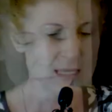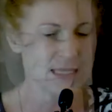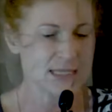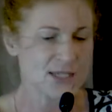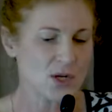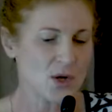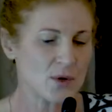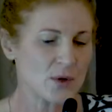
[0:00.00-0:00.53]

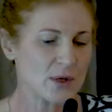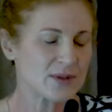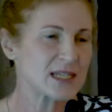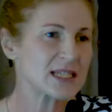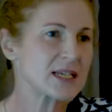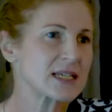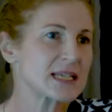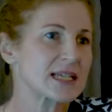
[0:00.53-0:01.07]
So
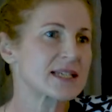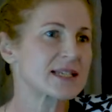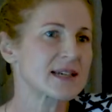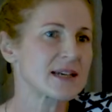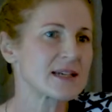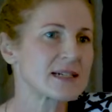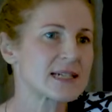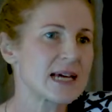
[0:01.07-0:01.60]
this is a
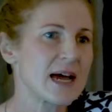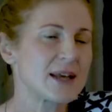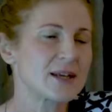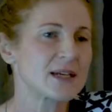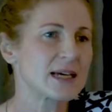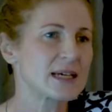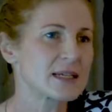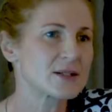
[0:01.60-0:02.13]
study
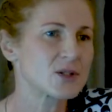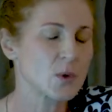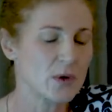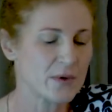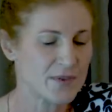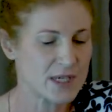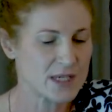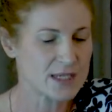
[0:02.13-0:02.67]
done
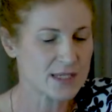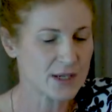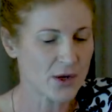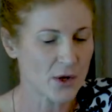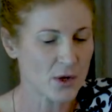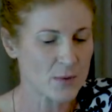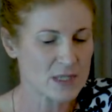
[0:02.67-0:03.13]
12 years ago,